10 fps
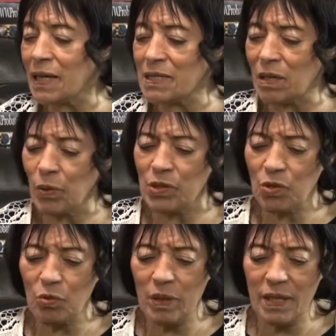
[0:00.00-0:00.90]
And someone
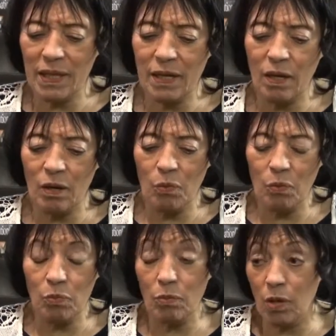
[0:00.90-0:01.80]
told me that a
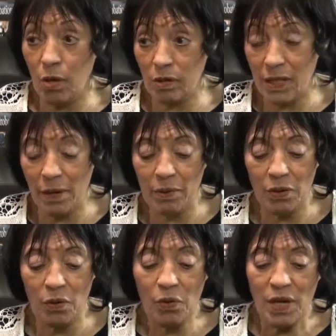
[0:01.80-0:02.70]
long time
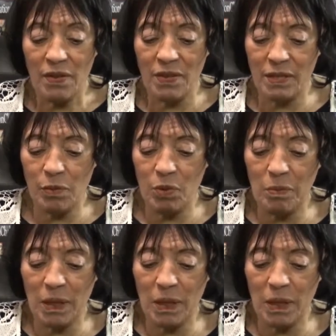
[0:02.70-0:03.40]
ago that there were black...